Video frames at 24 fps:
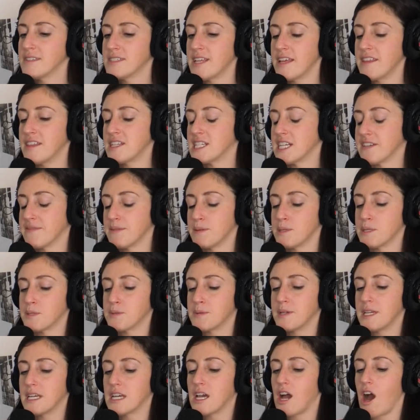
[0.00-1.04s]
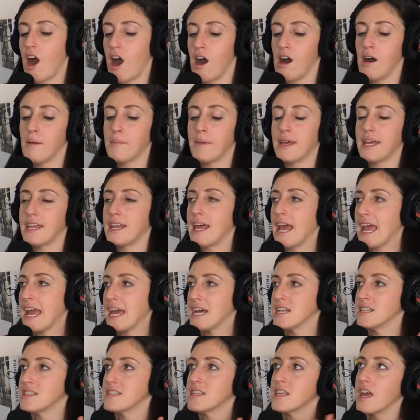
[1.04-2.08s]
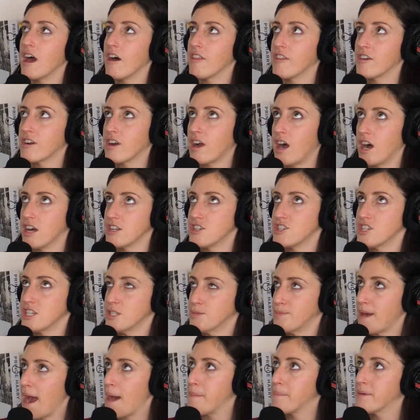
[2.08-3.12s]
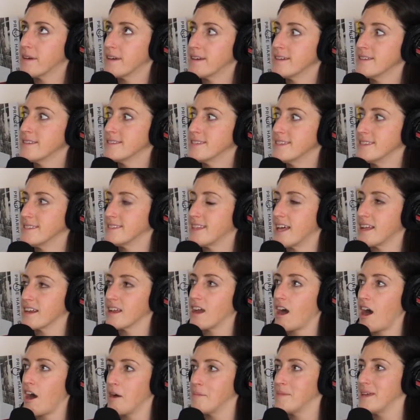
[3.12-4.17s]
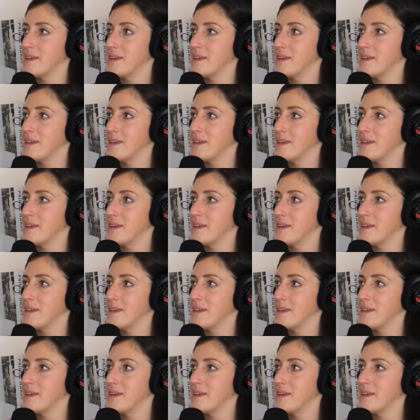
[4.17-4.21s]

I will say the difference between Common and the other conscious rappers is that